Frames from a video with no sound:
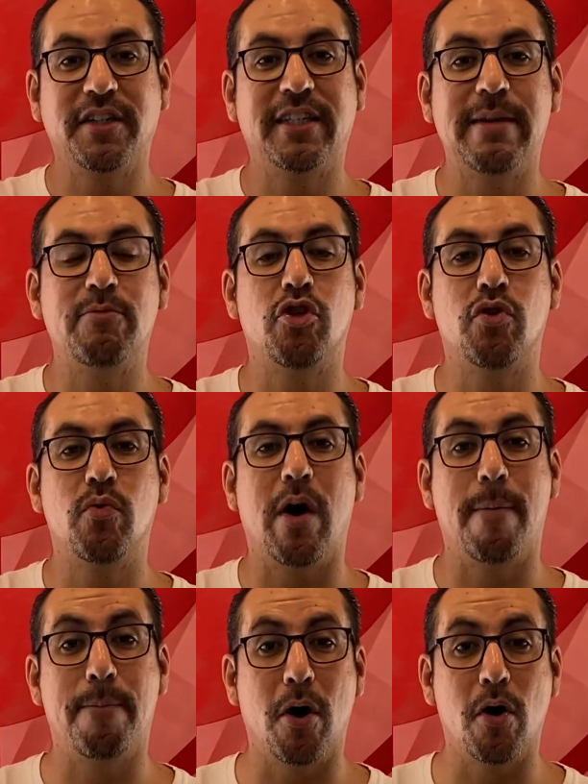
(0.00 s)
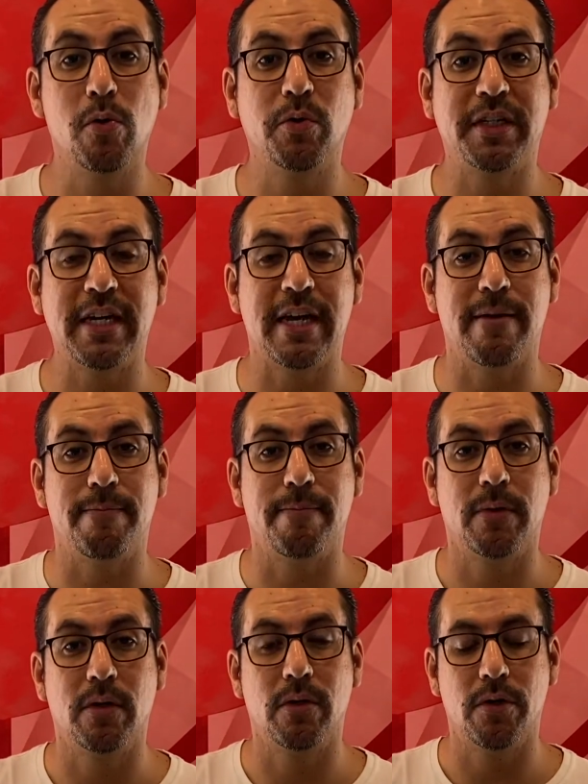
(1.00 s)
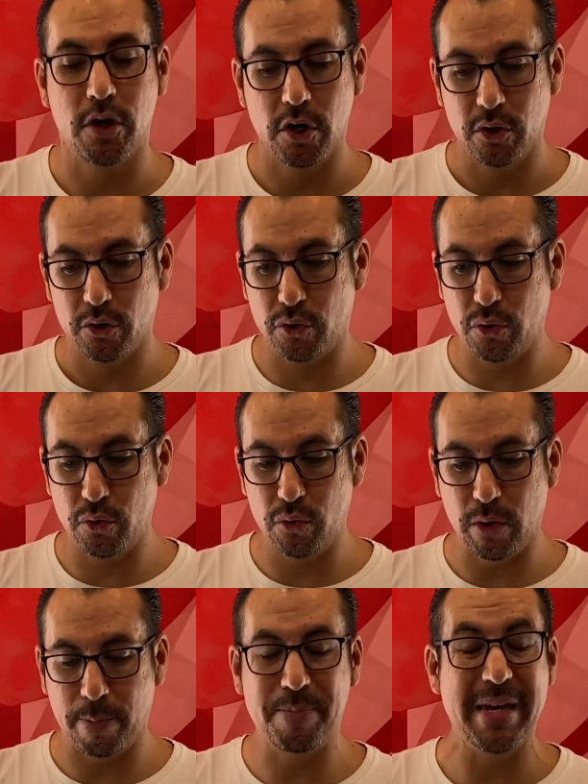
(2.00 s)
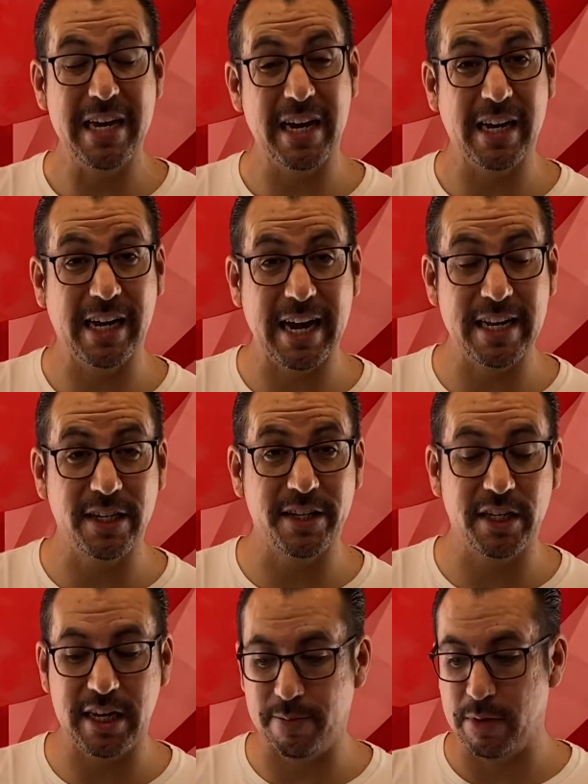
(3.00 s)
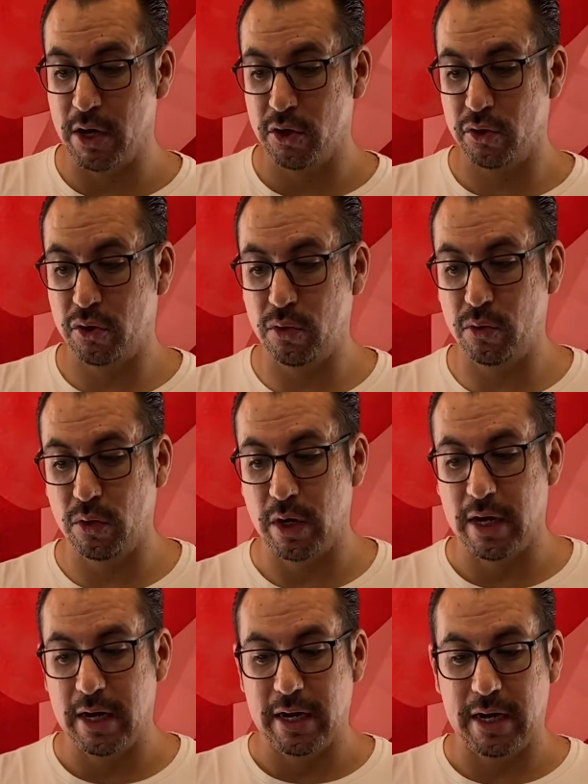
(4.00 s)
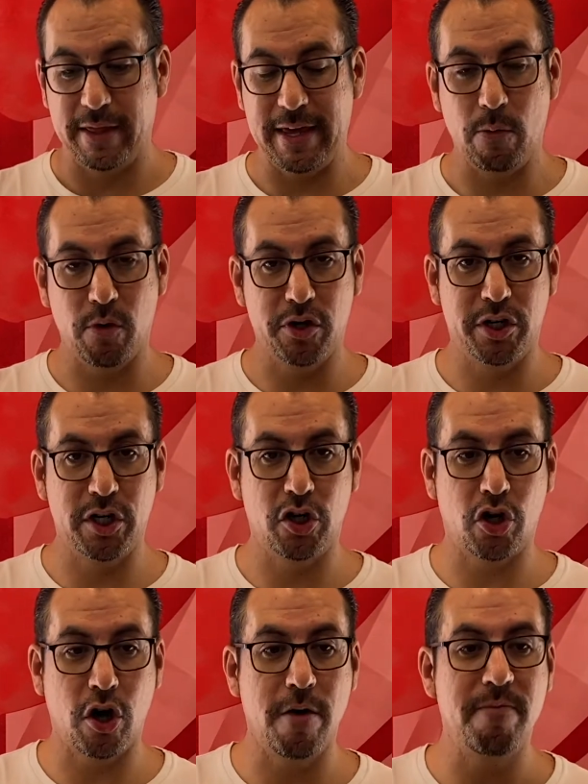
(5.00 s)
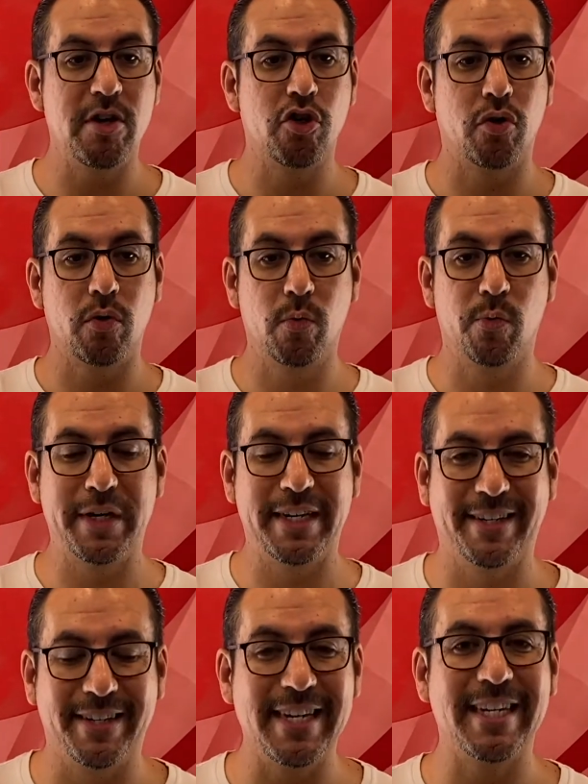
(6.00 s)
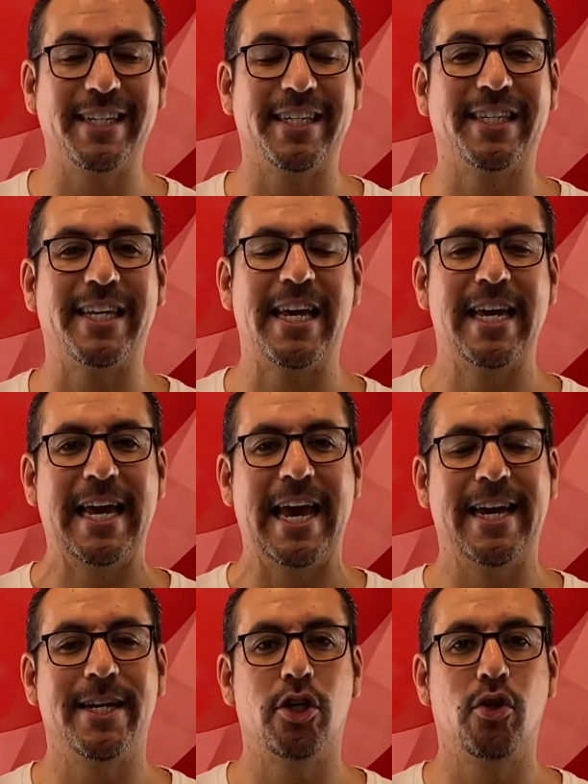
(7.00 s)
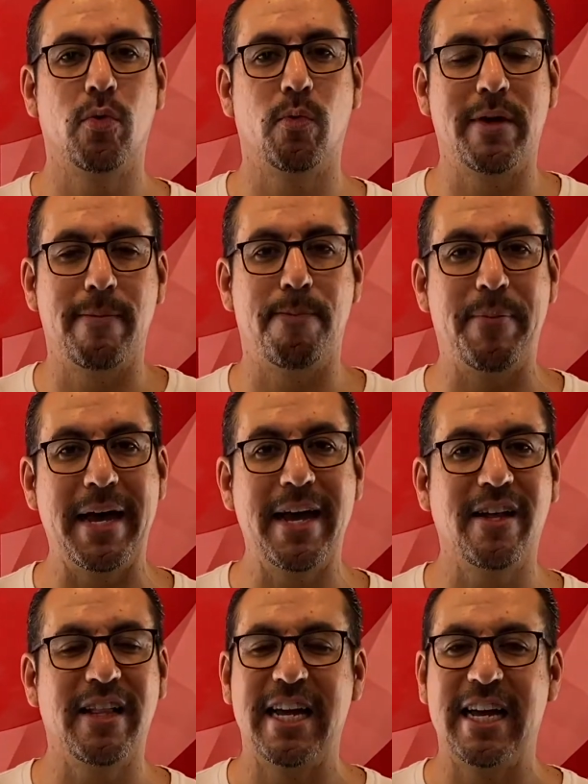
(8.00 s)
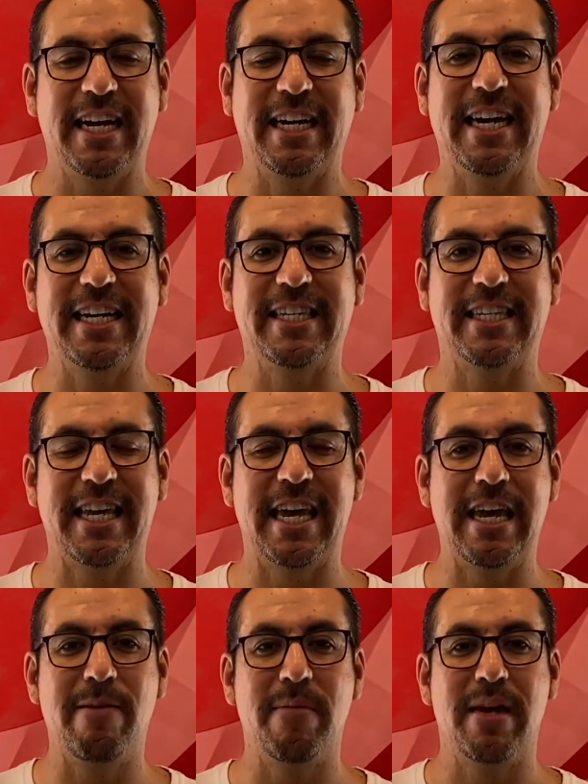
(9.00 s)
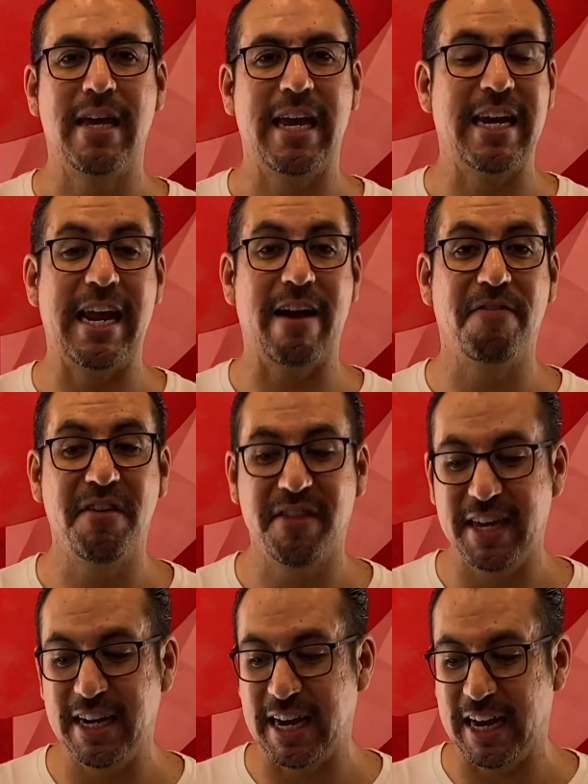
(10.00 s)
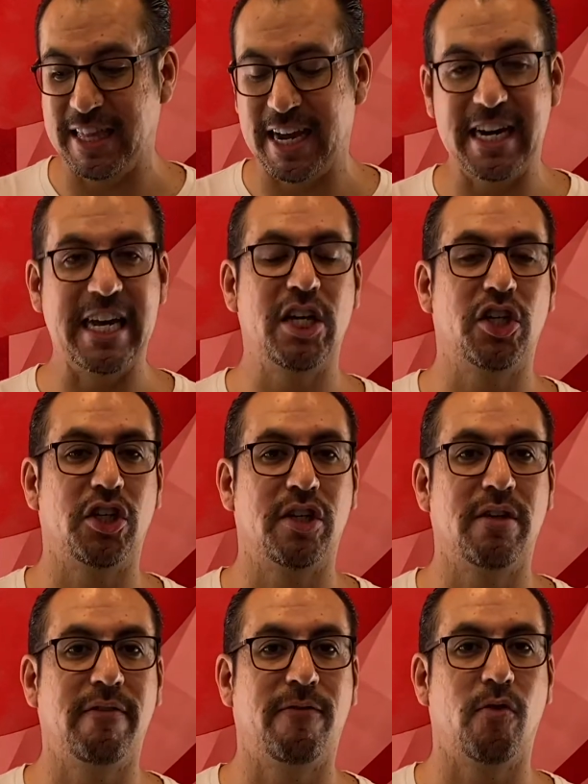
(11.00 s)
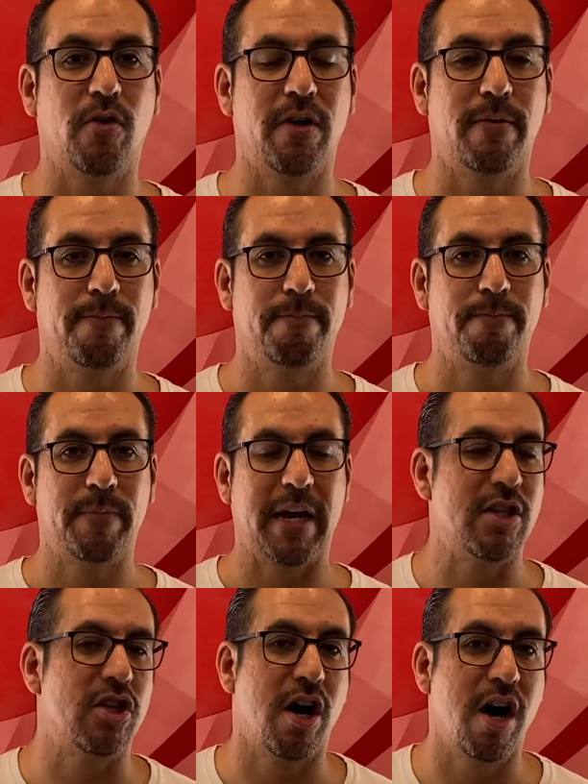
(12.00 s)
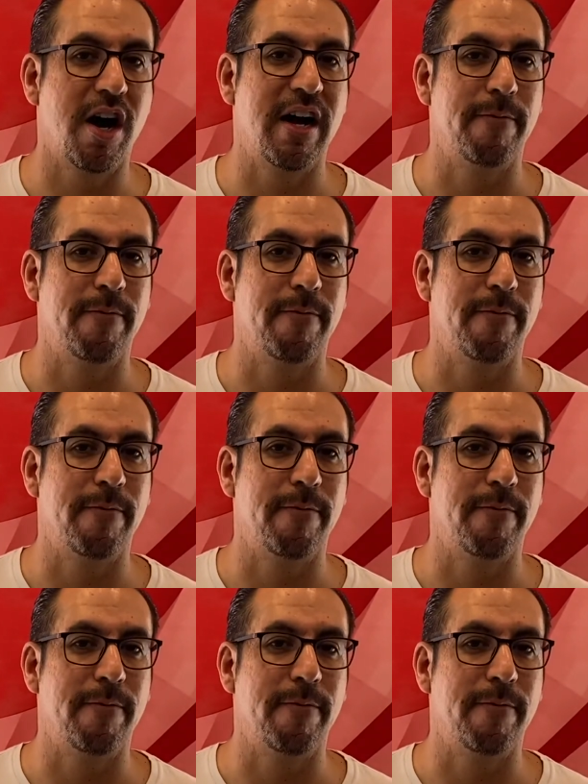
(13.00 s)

them to oppose him, to be against him, they were determined to resist and to rebel against him and everything that he stood for and taught.